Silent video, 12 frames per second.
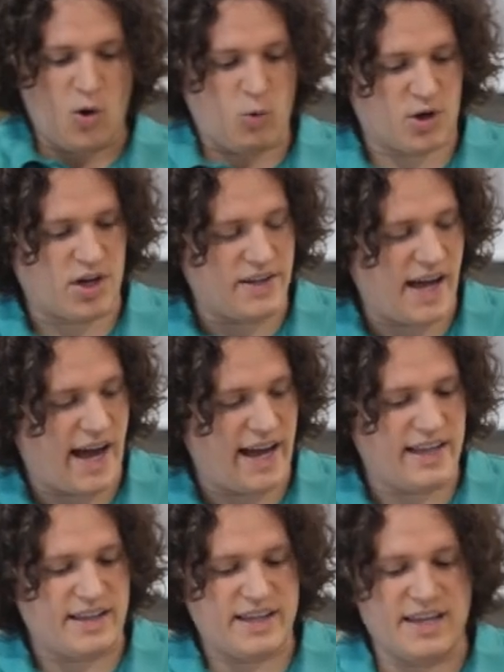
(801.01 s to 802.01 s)
work on the
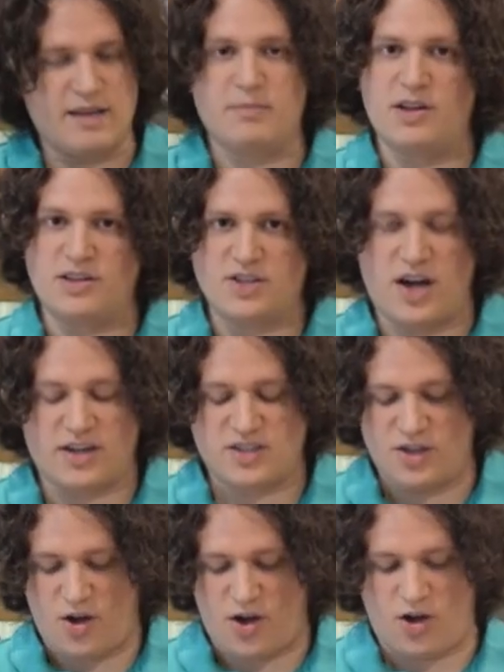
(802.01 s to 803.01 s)
island and be able to talk
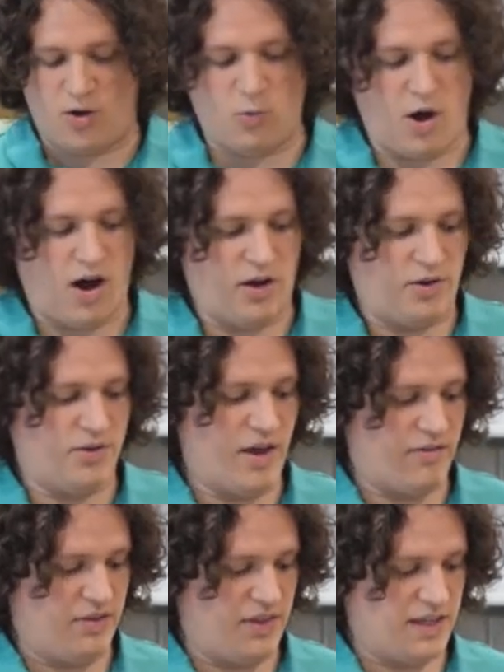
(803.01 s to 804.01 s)
to y'all while
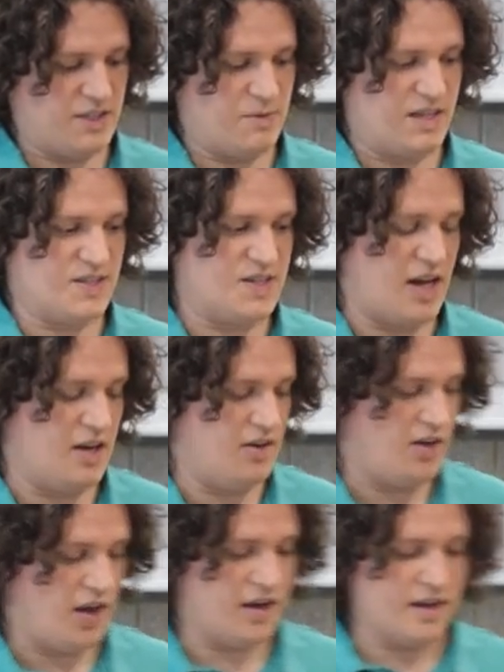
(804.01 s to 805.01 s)
everything is being said and
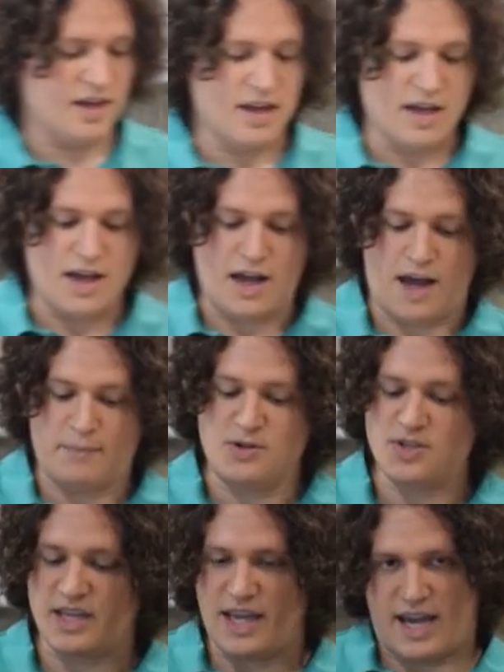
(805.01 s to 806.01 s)
done. I'm
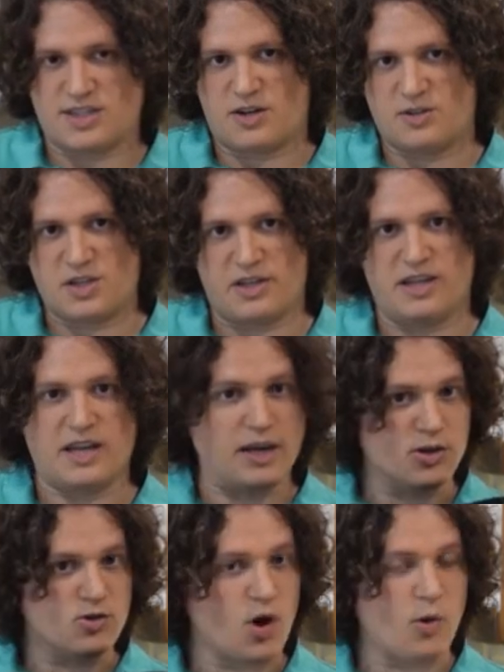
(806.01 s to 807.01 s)
using a cast iron skillet. Now,
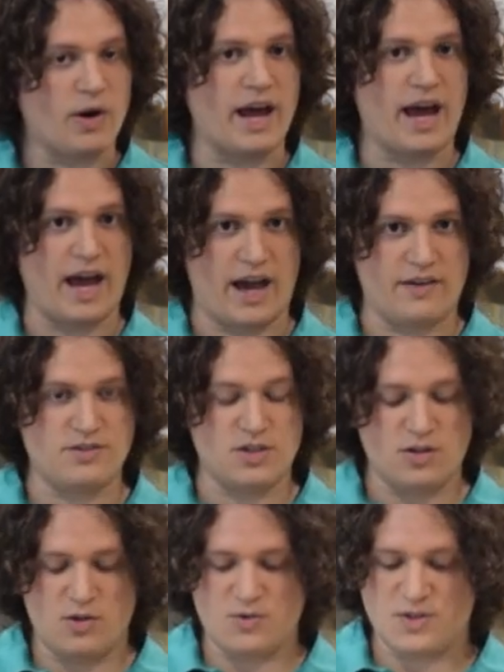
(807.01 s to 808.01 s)
you don't have to
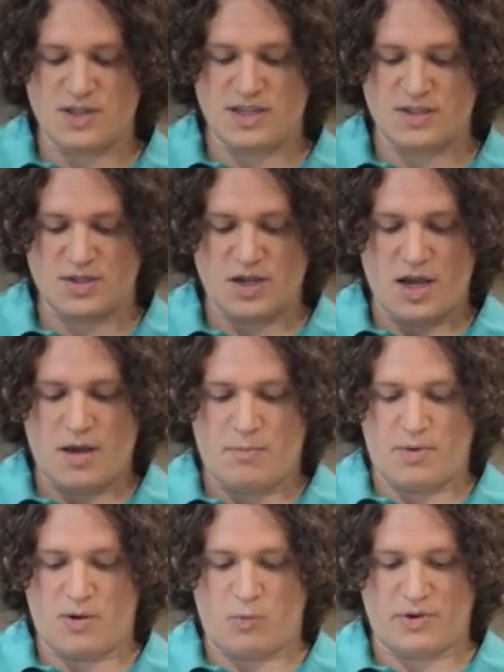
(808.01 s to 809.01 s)
use this,
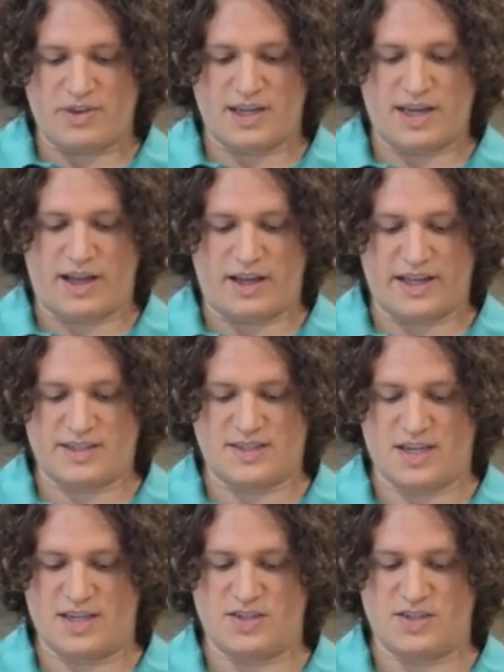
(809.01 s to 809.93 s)
but one thing I'll have to say